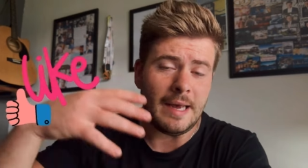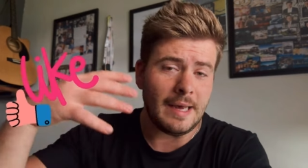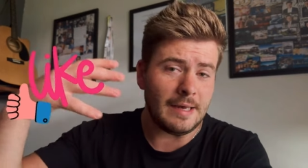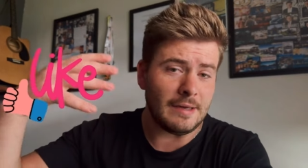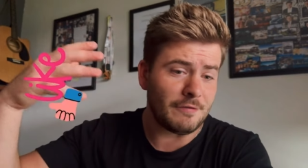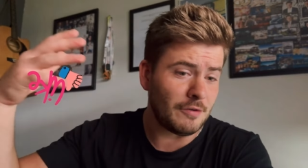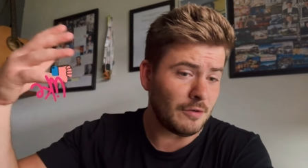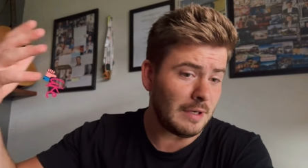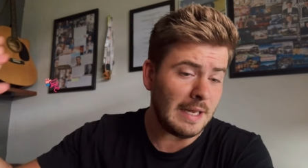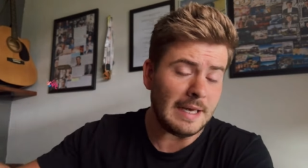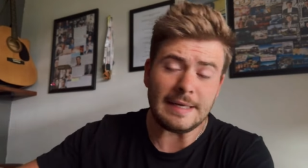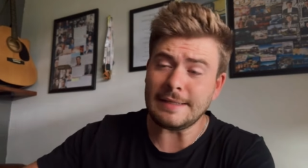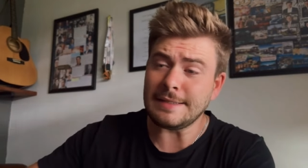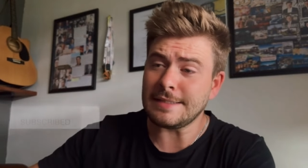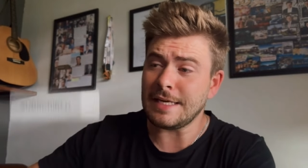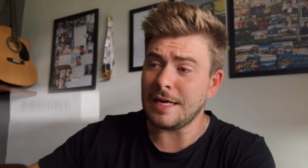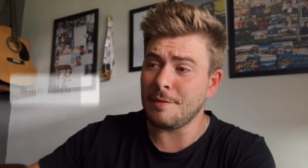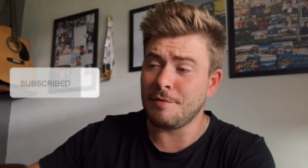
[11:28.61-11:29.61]
If you like
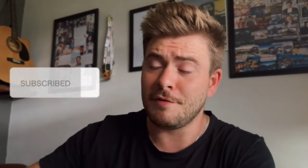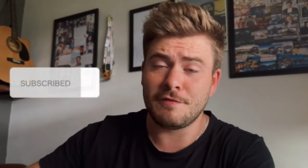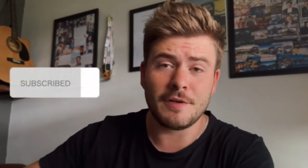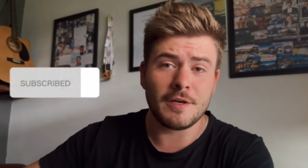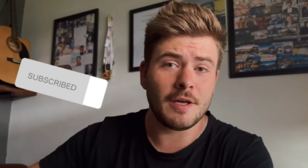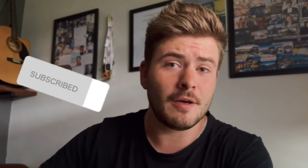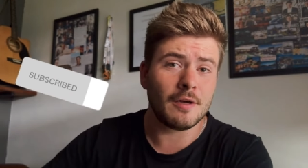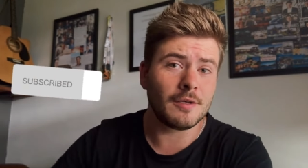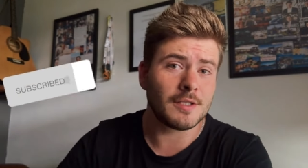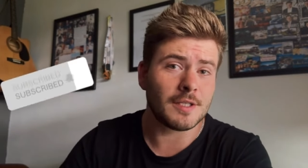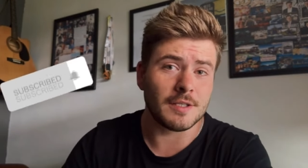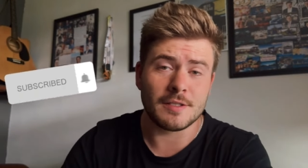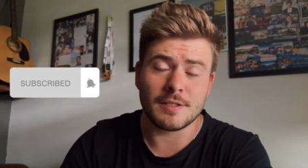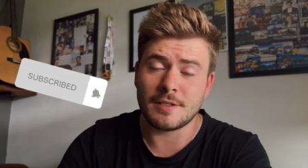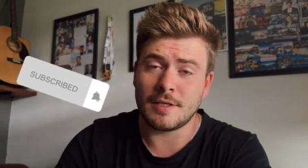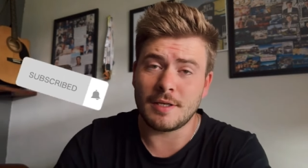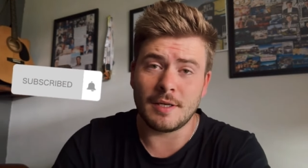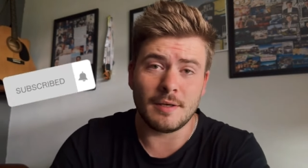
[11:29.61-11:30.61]
this type of videos,
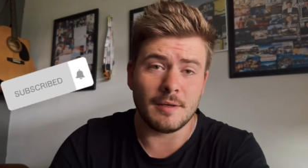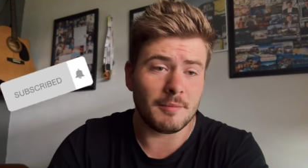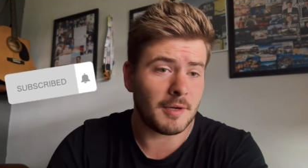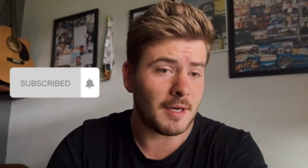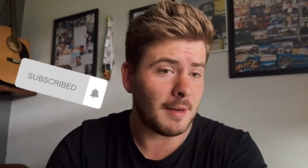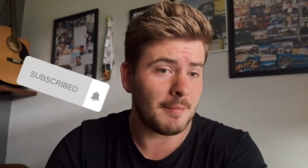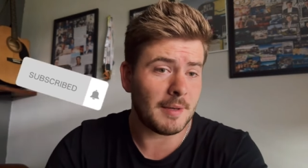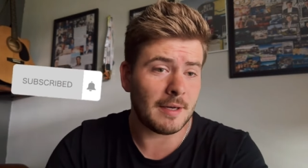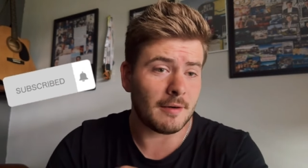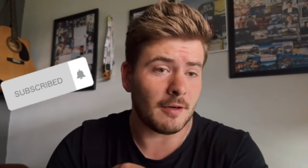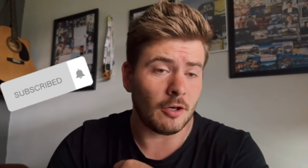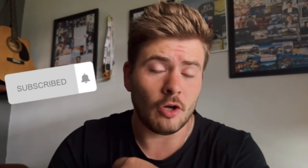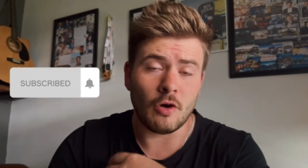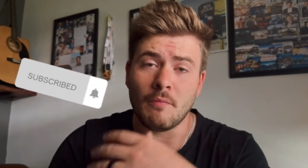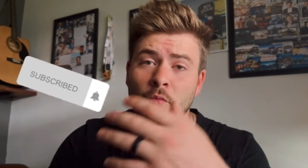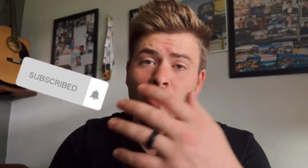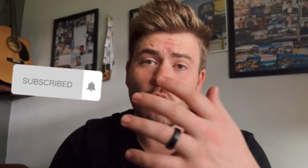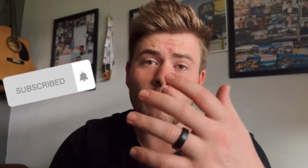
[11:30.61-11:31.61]
it's gonna come out a
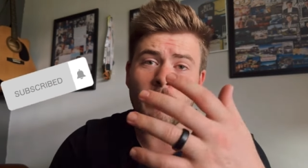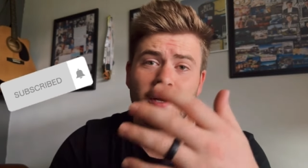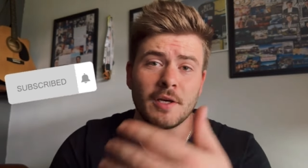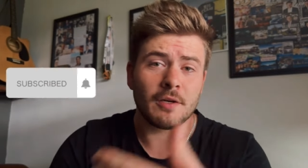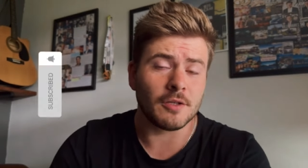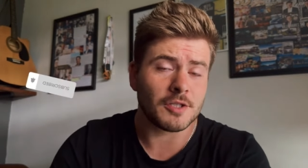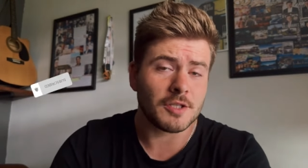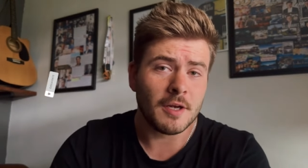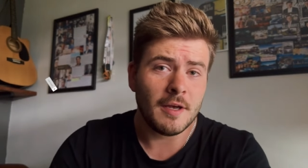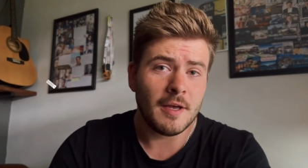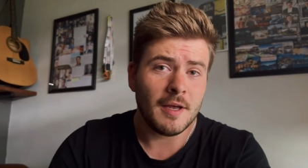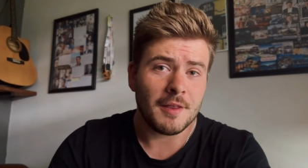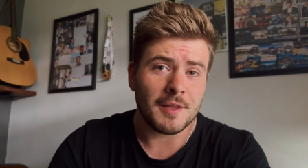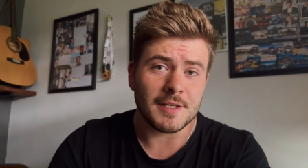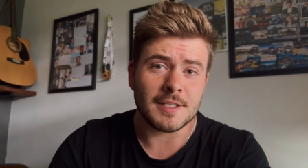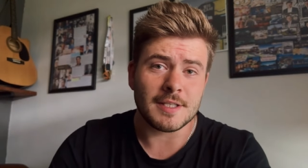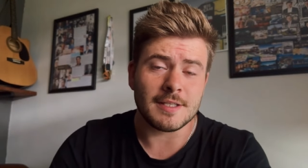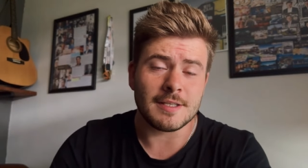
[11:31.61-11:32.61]
lot more because
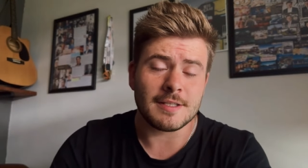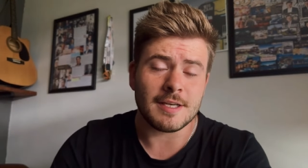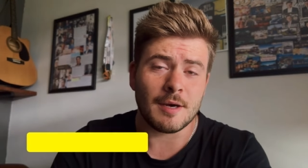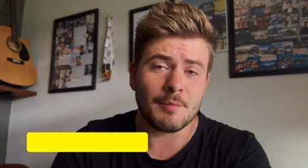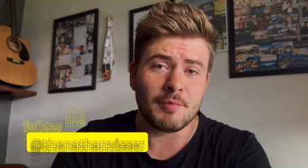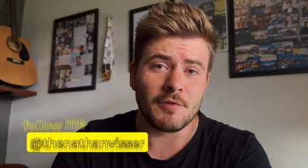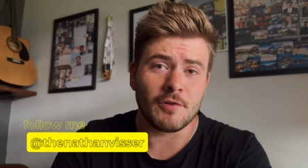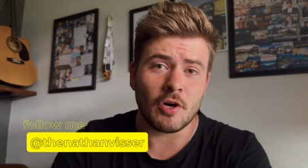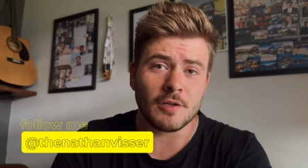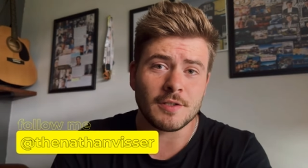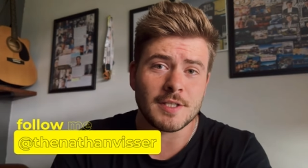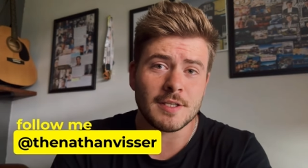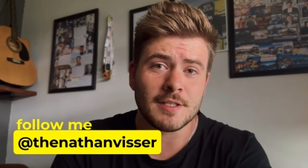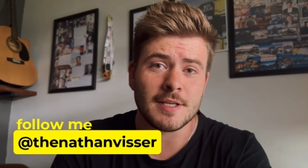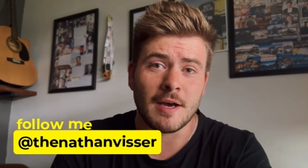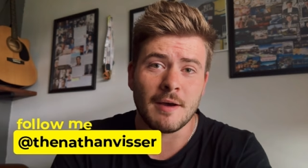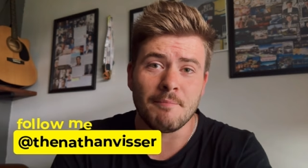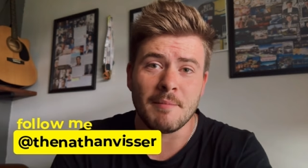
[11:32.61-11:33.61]
this is the type of
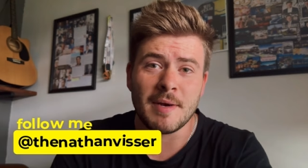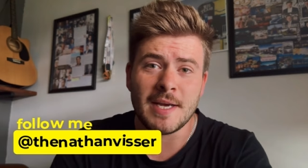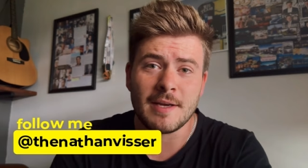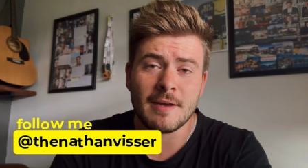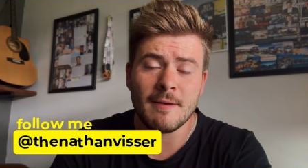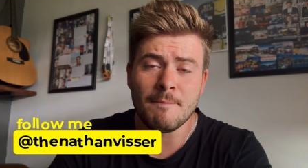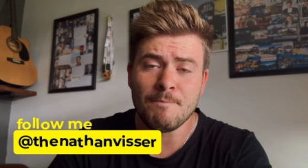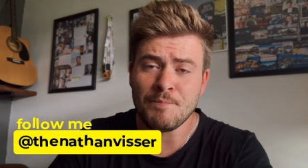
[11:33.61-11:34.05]
content I make.